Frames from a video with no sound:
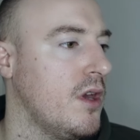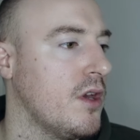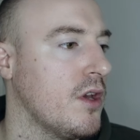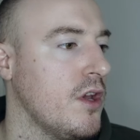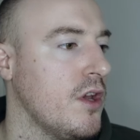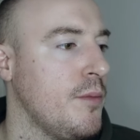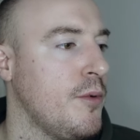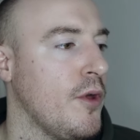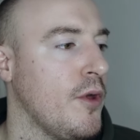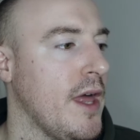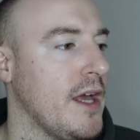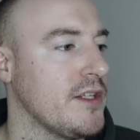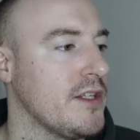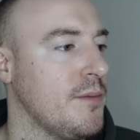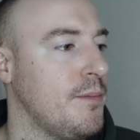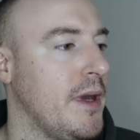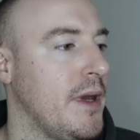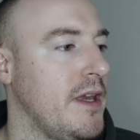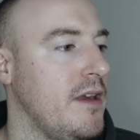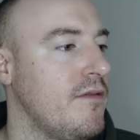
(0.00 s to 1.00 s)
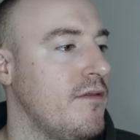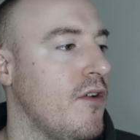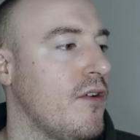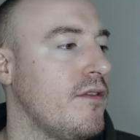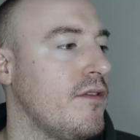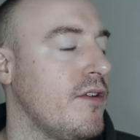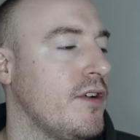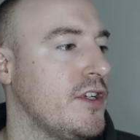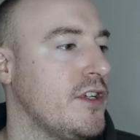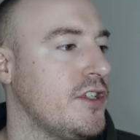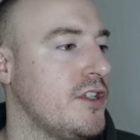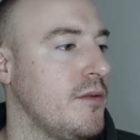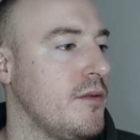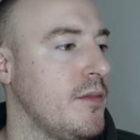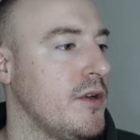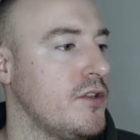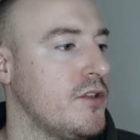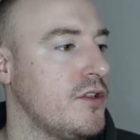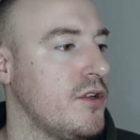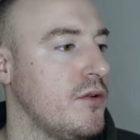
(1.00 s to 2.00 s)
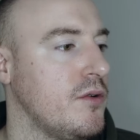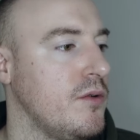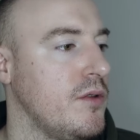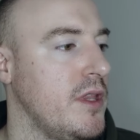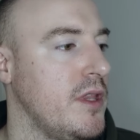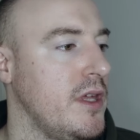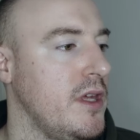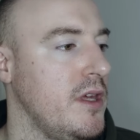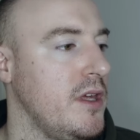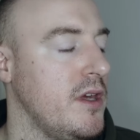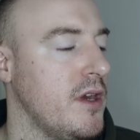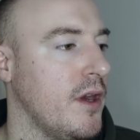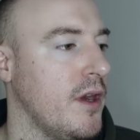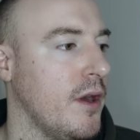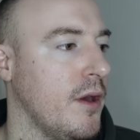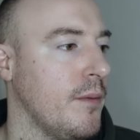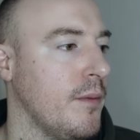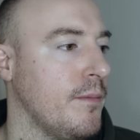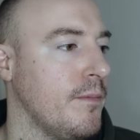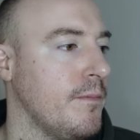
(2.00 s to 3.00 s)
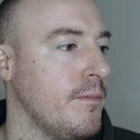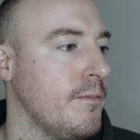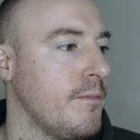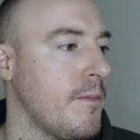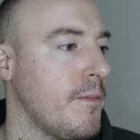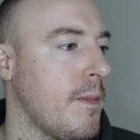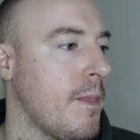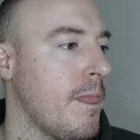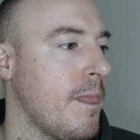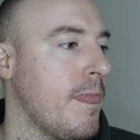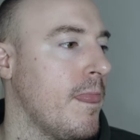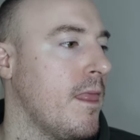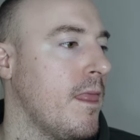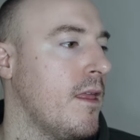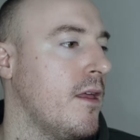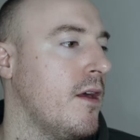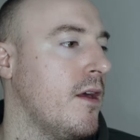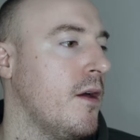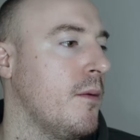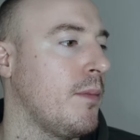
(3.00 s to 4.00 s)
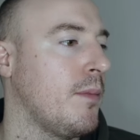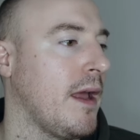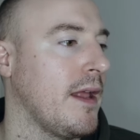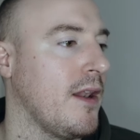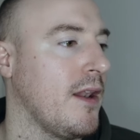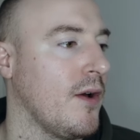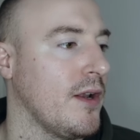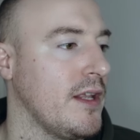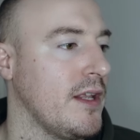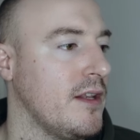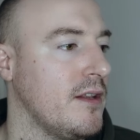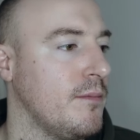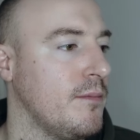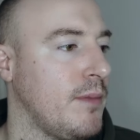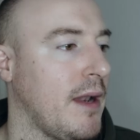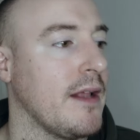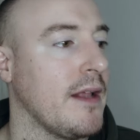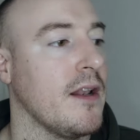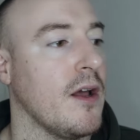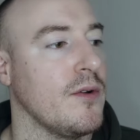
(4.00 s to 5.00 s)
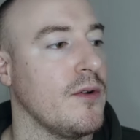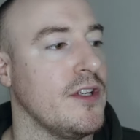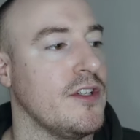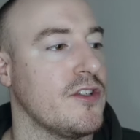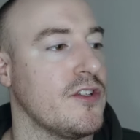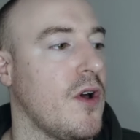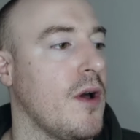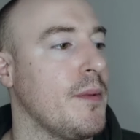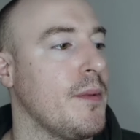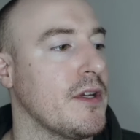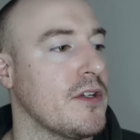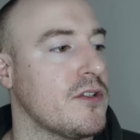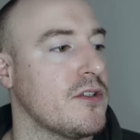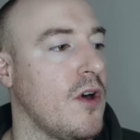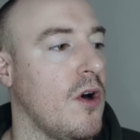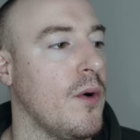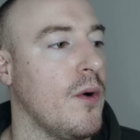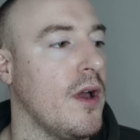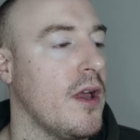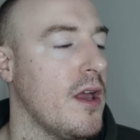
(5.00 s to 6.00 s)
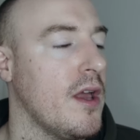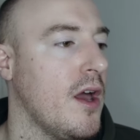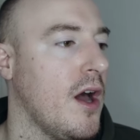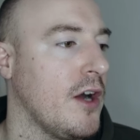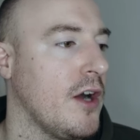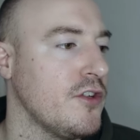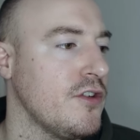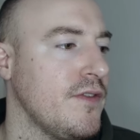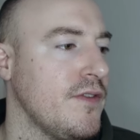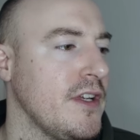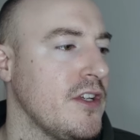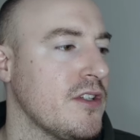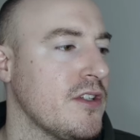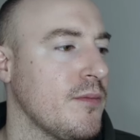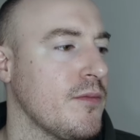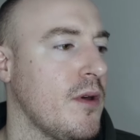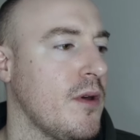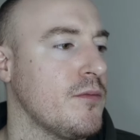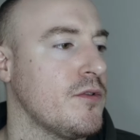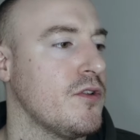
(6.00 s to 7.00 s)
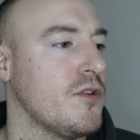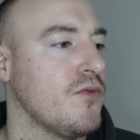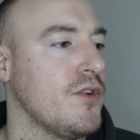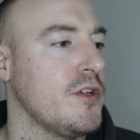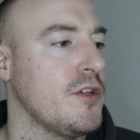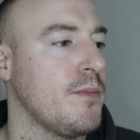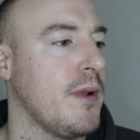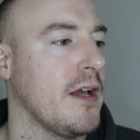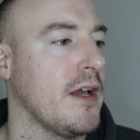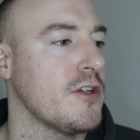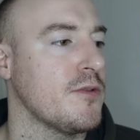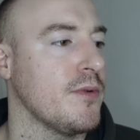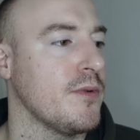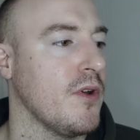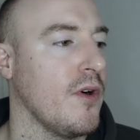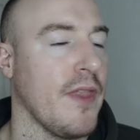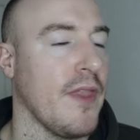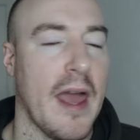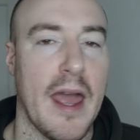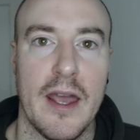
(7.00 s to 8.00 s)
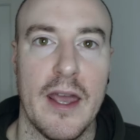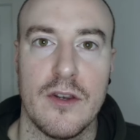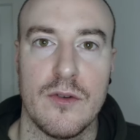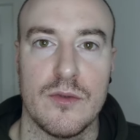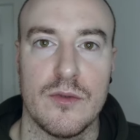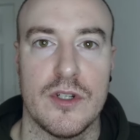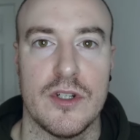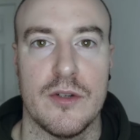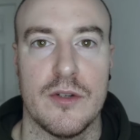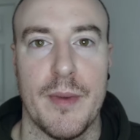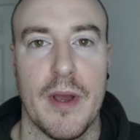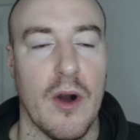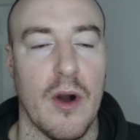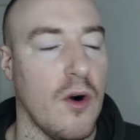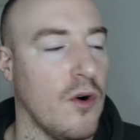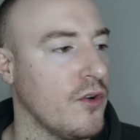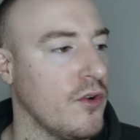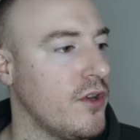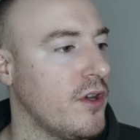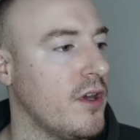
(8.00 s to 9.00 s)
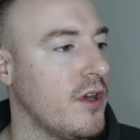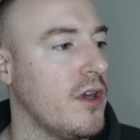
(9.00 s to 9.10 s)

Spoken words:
Going to put that as a B. Very, very similar to the plate-loaded Cybex style. I just think sometimes the wrist placement on the handles is a bit odd.